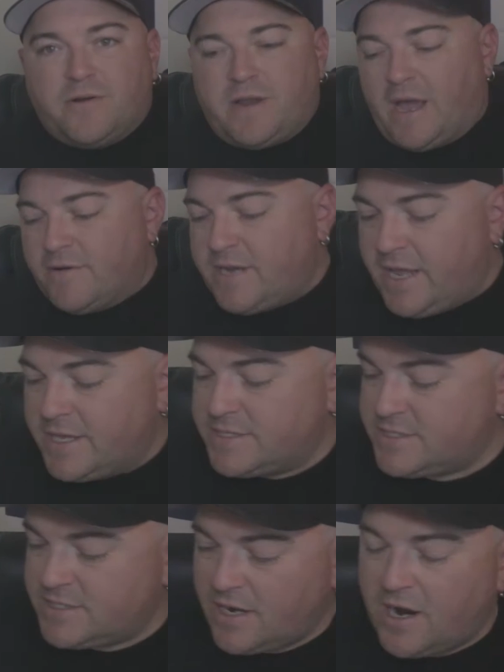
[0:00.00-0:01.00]
out
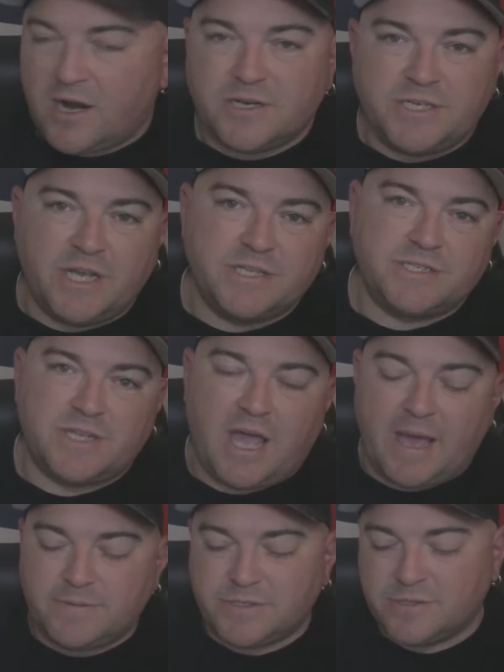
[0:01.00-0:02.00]
nowadays are just
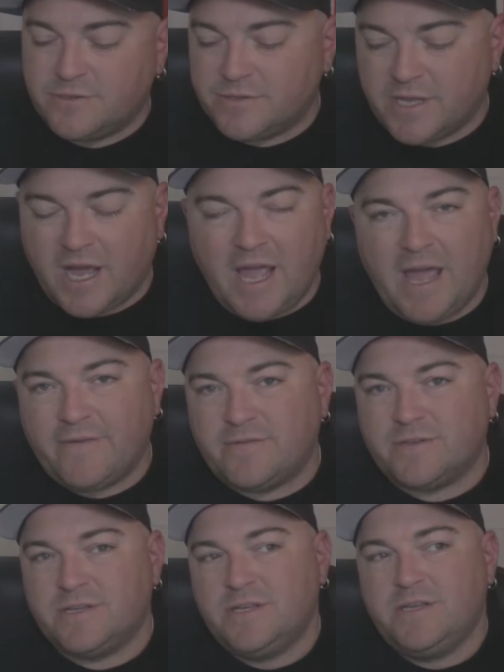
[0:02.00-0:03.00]
absolutely... I
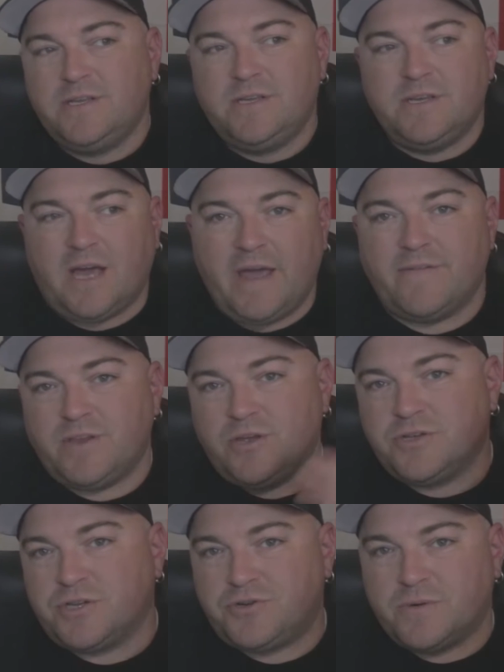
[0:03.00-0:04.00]
haven't
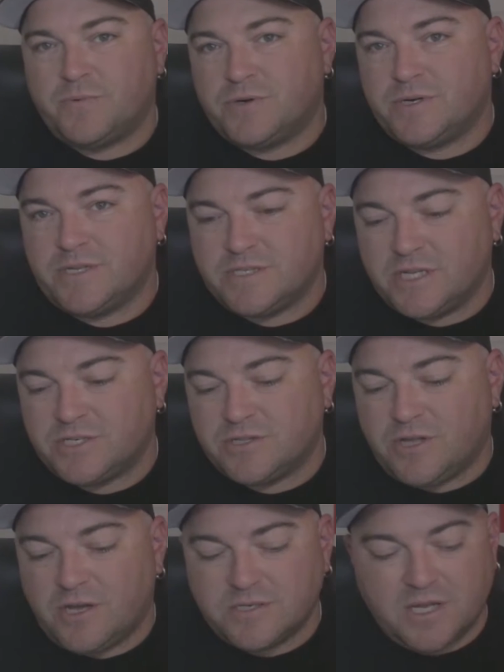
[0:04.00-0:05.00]
used a dripper in such a
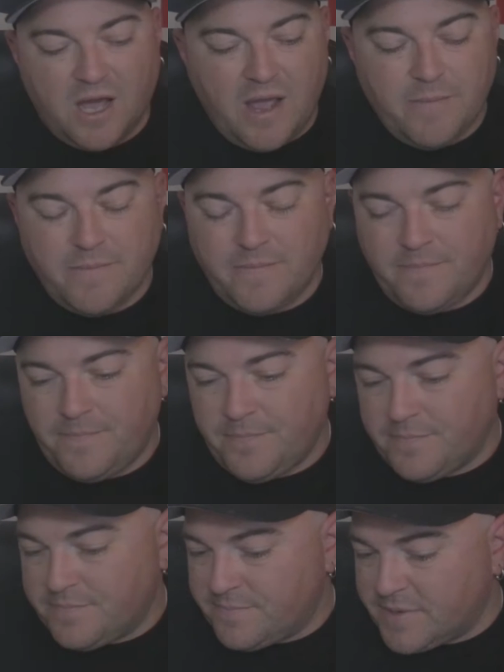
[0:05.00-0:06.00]
long time
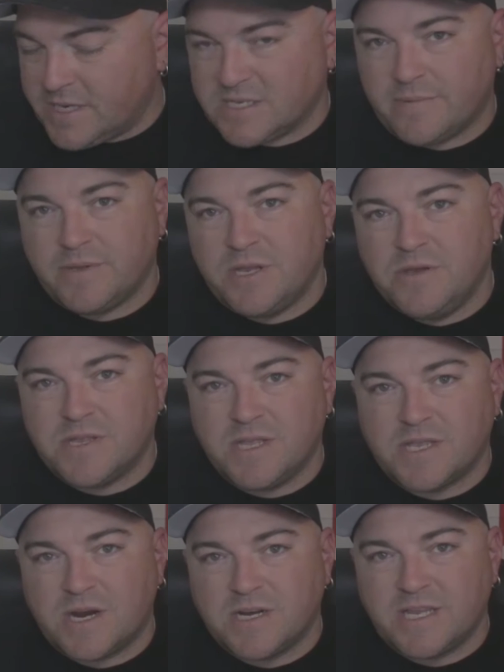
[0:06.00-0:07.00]
because I've been using
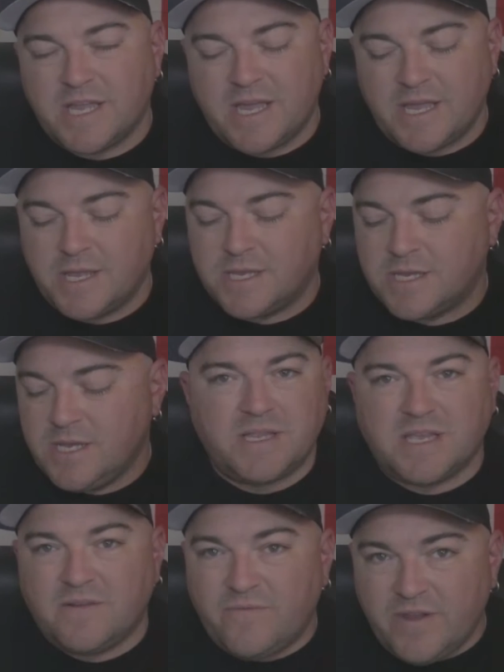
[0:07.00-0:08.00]
these RTAs.
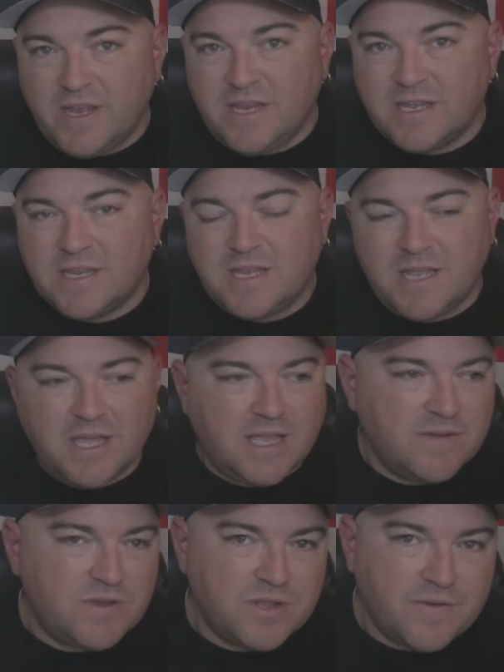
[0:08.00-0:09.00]
It's convenient, it
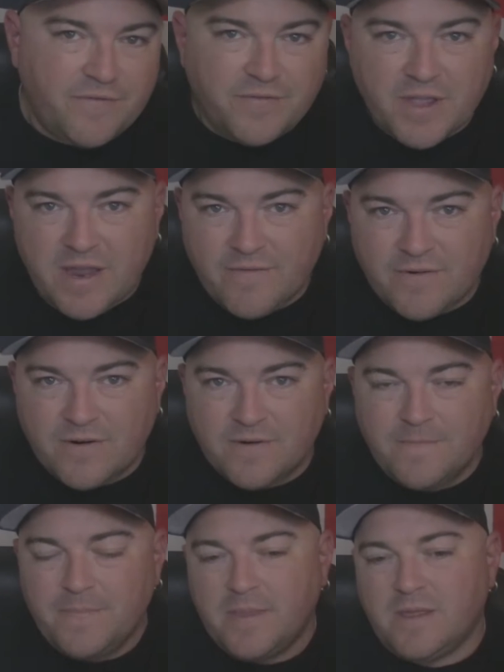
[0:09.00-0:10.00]
gives you the
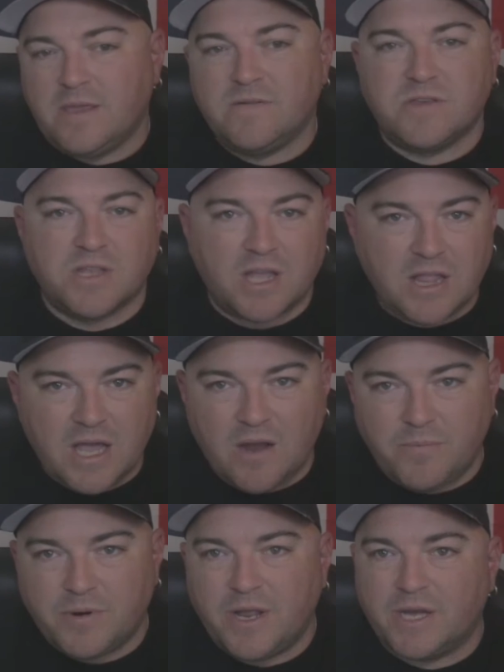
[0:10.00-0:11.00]
flavor, gives you the
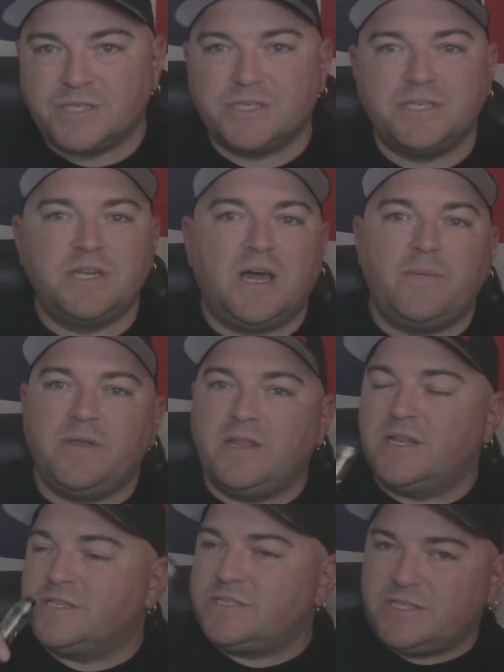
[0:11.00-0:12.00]
cloud production. I
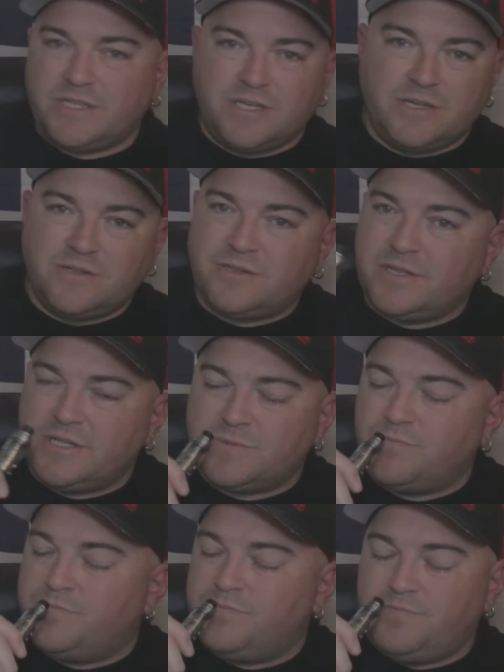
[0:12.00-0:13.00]
mean, it's
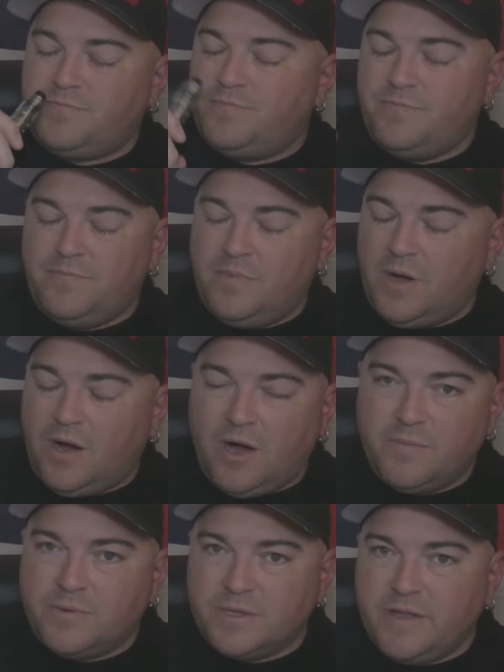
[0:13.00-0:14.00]

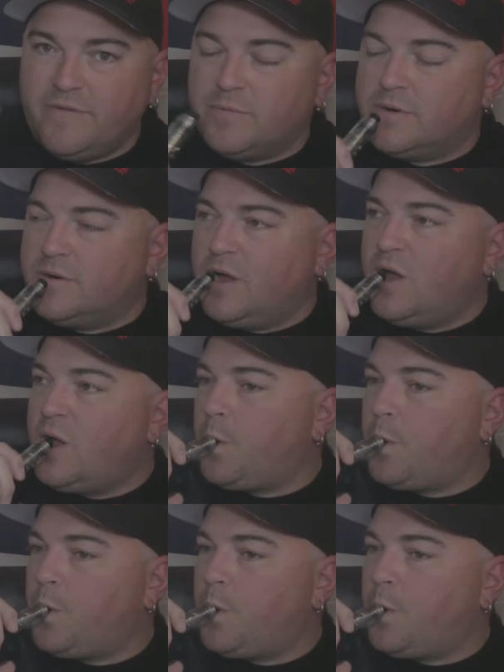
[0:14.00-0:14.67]
unbelievable.